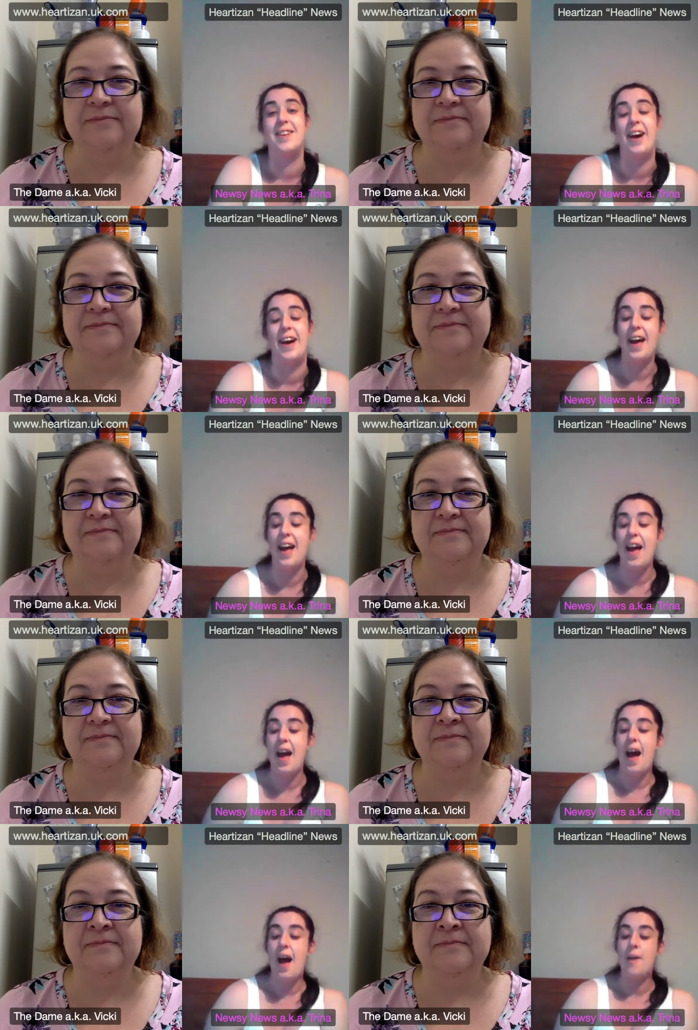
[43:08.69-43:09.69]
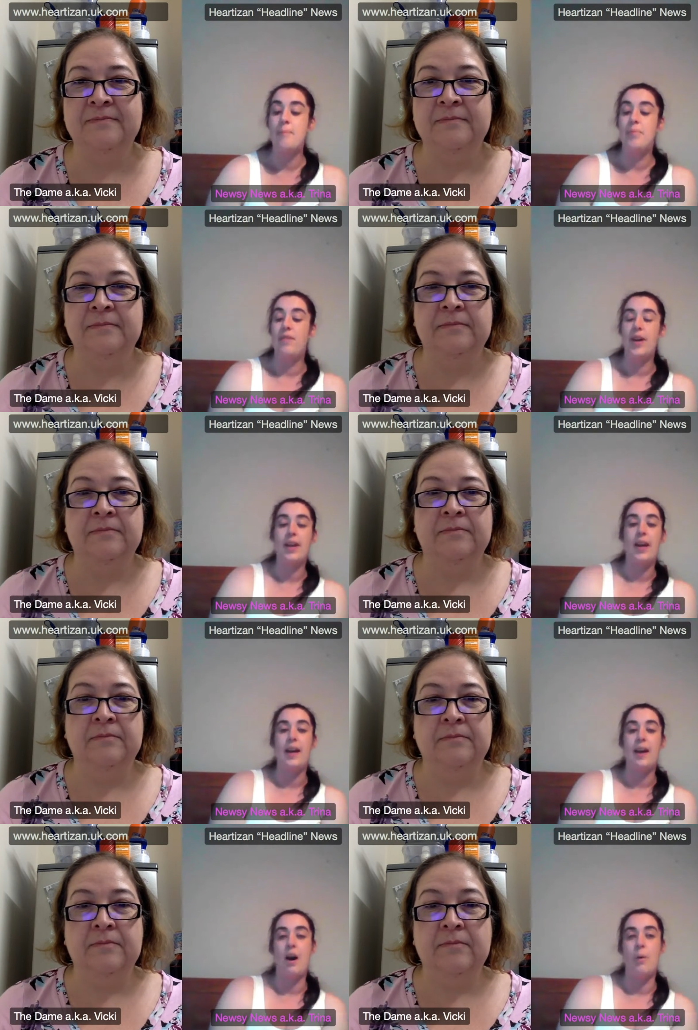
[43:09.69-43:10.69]
Speaker 1: Right. Um,
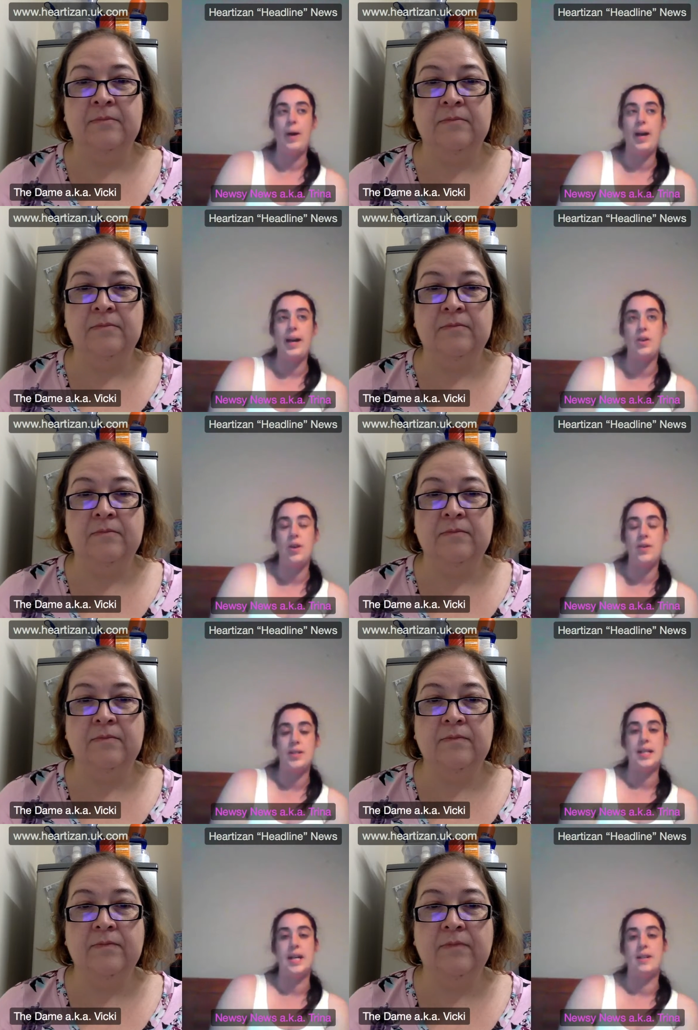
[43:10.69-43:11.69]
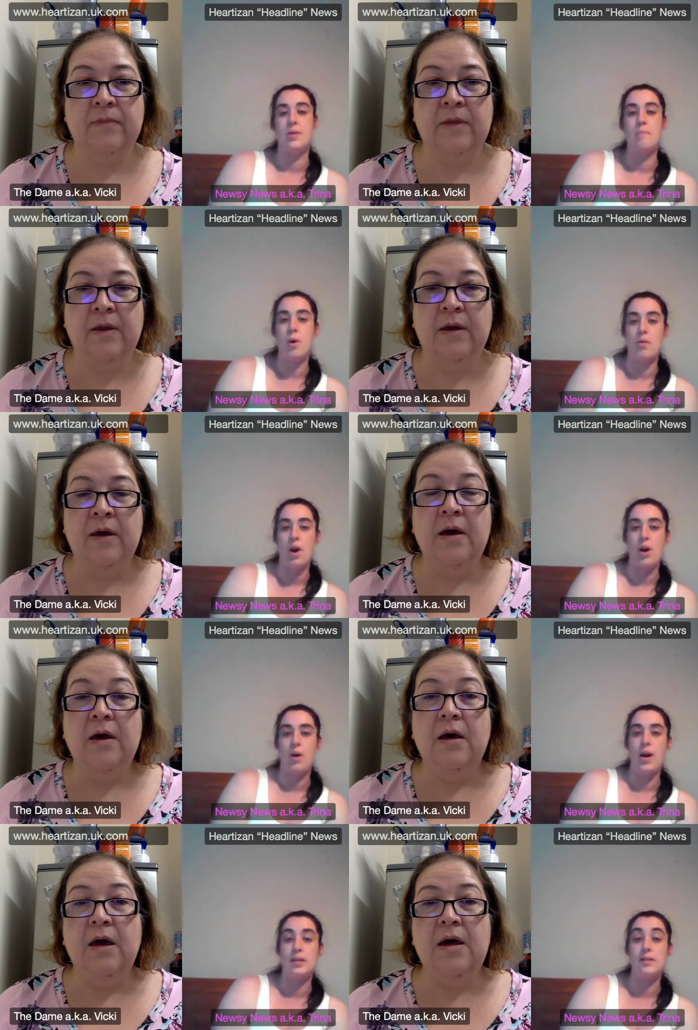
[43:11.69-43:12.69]
Vicki, are we newsing it tomorrow
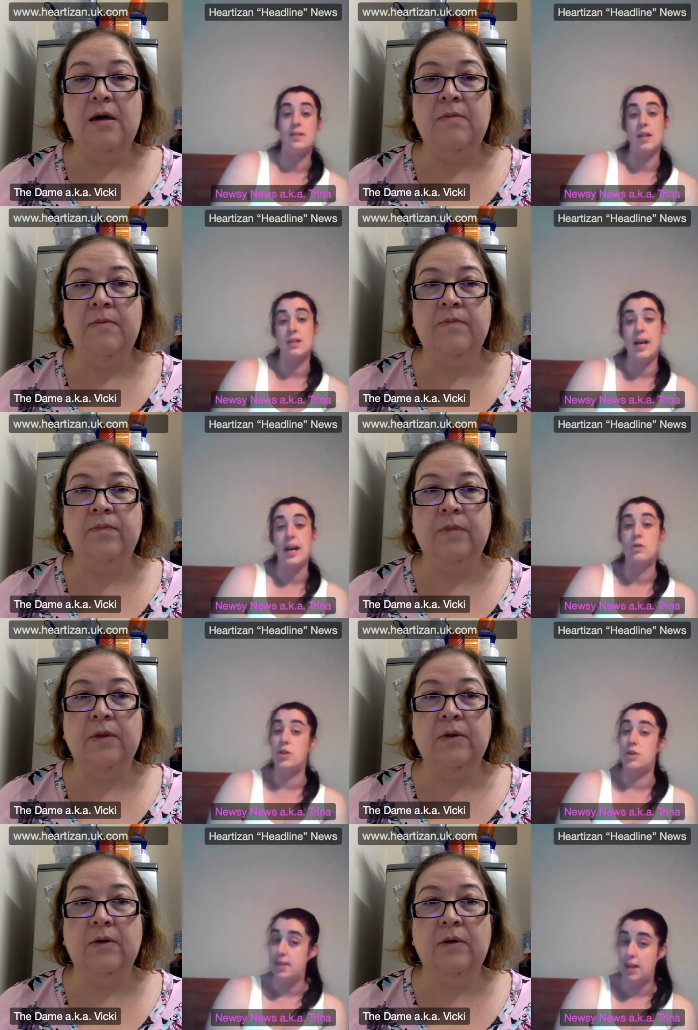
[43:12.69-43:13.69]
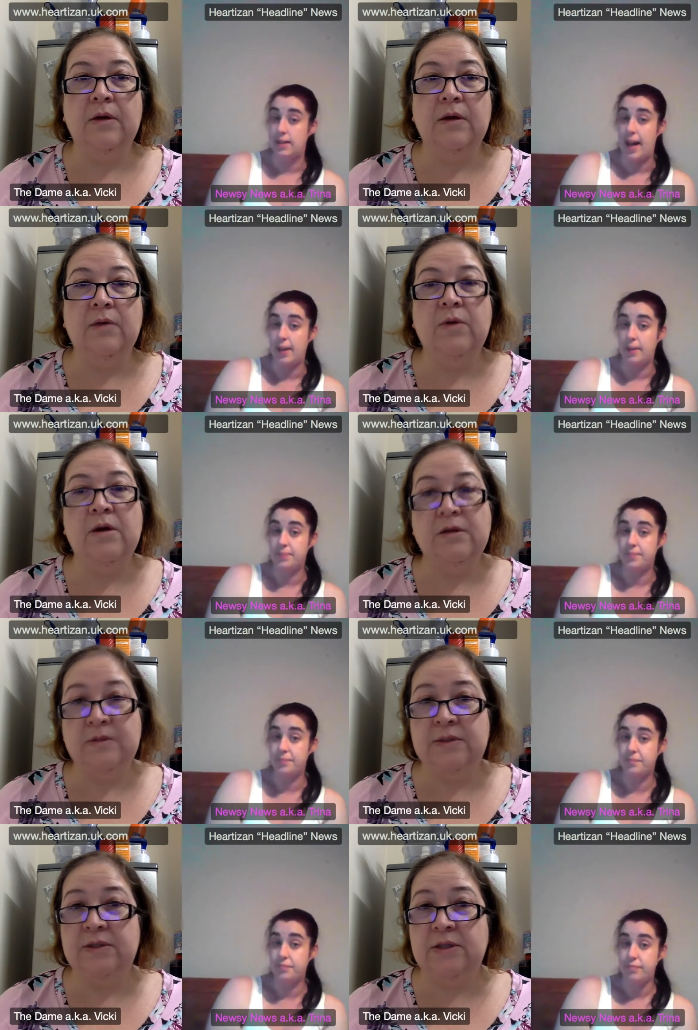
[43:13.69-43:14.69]
and um, Sunday? Sunday. We are
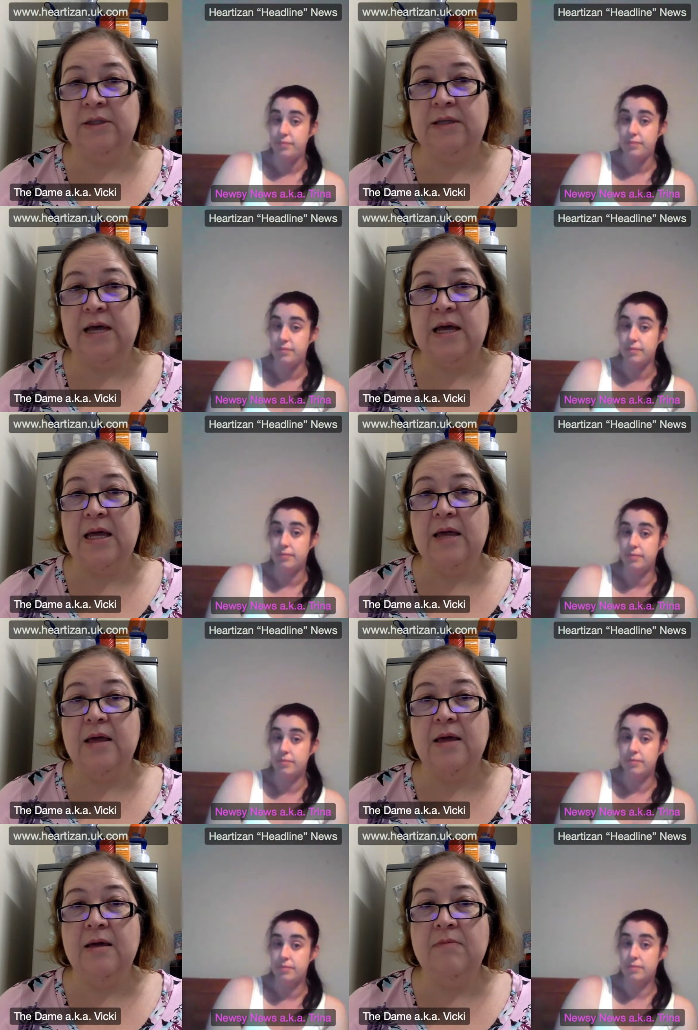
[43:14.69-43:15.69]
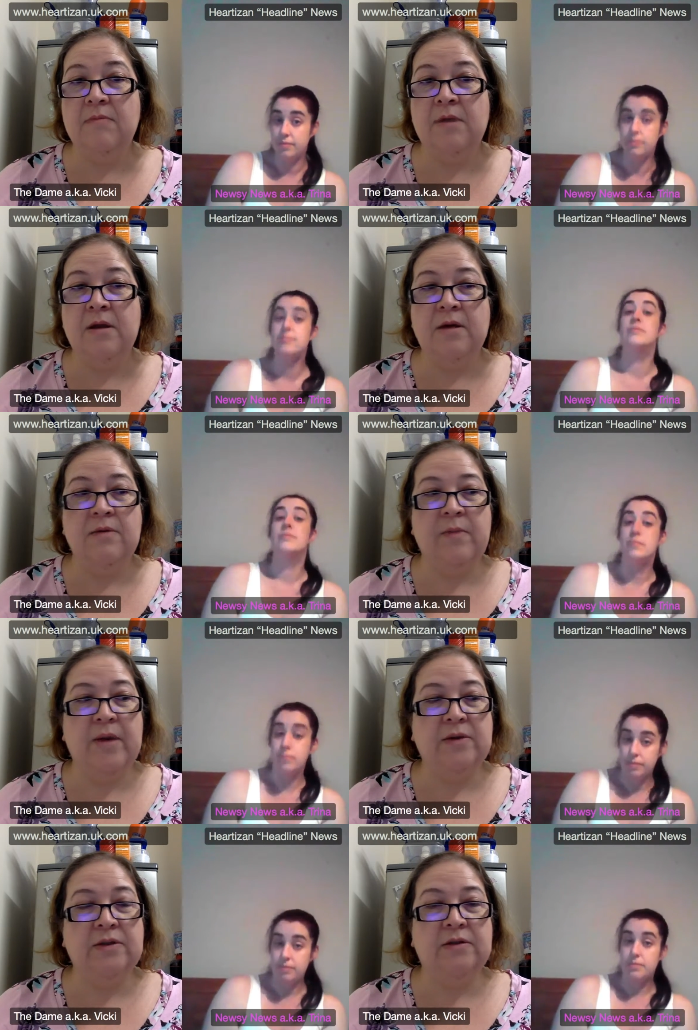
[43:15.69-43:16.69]
doing
Speaker 2: Sunday. Um, I know a
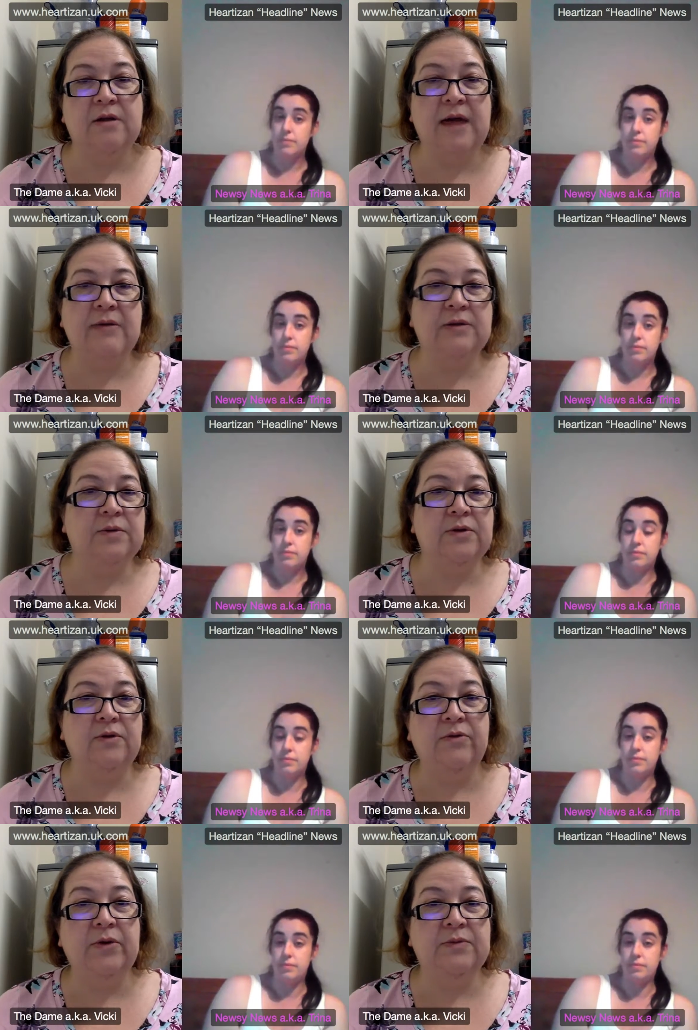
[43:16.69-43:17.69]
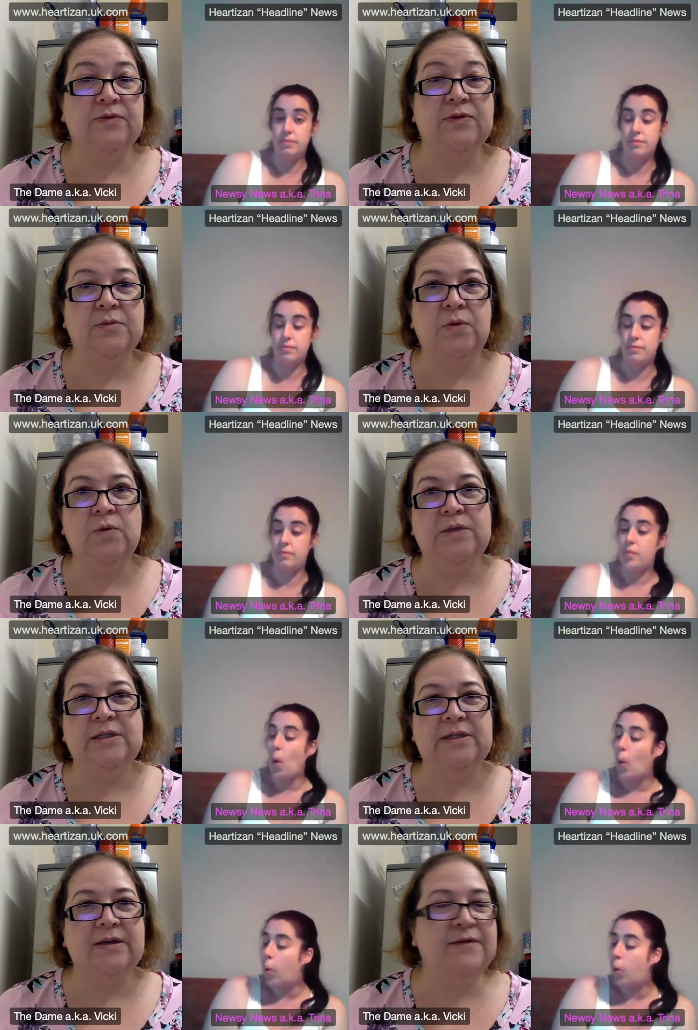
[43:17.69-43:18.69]
post has gone out into one of the groups for some naughty
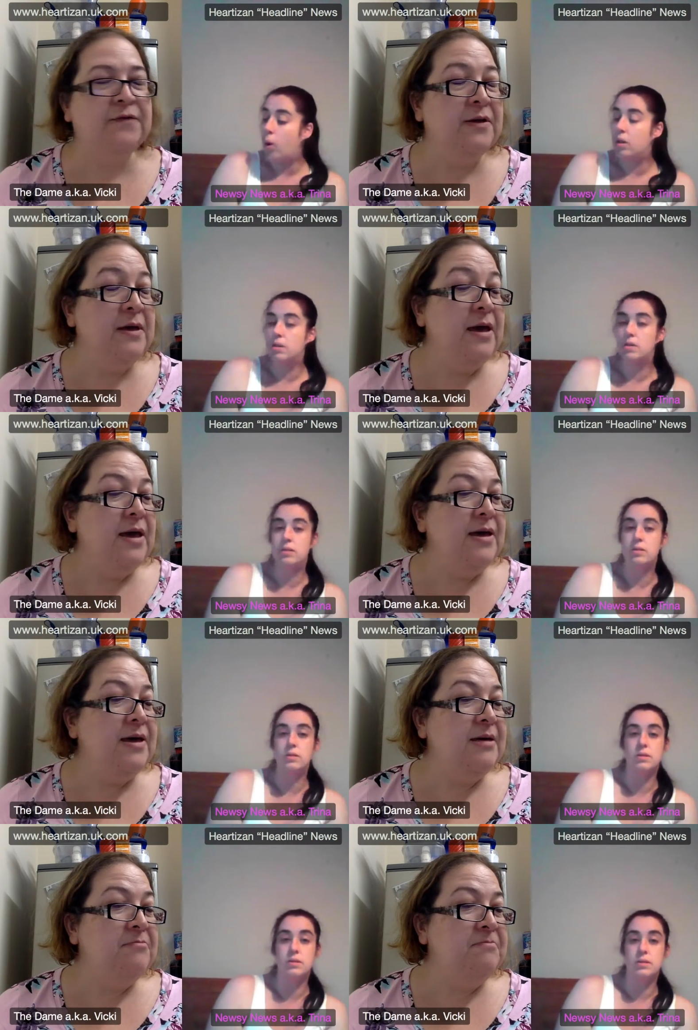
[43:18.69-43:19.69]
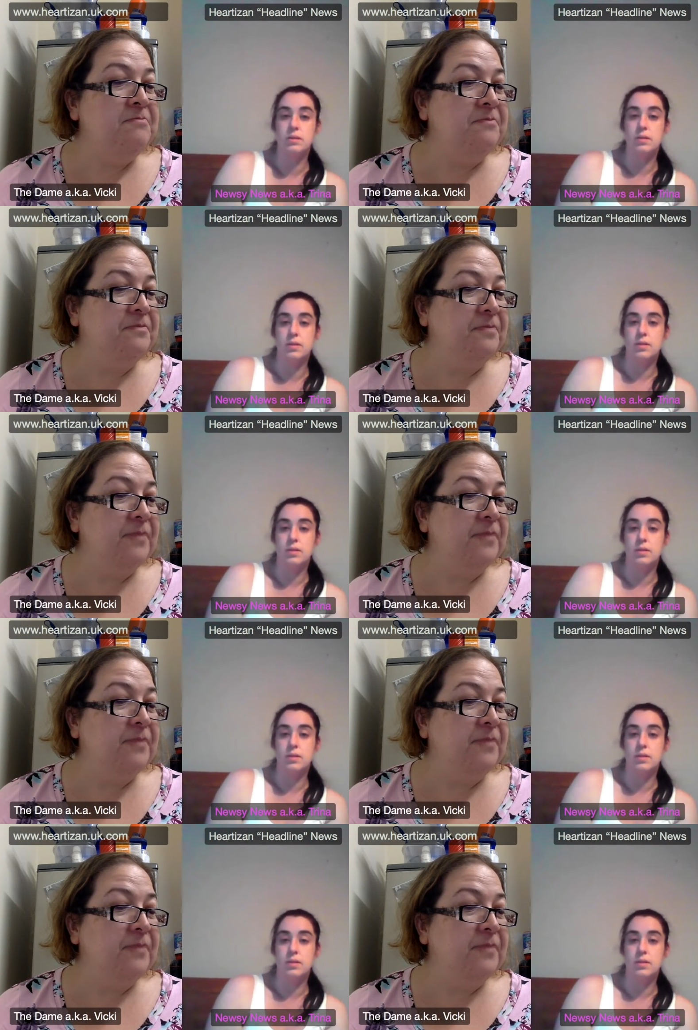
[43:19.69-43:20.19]
stuff. Um,